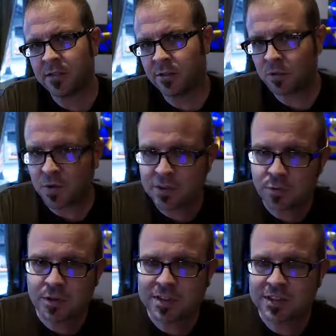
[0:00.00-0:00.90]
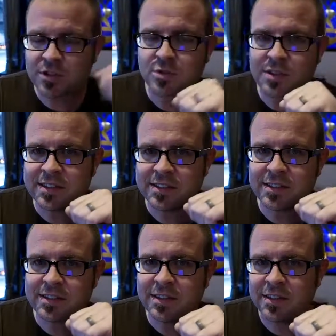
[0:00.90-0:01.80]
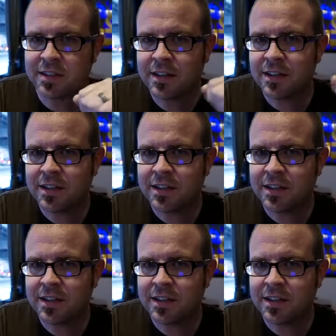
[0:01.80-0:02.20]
From 2014 to 2016,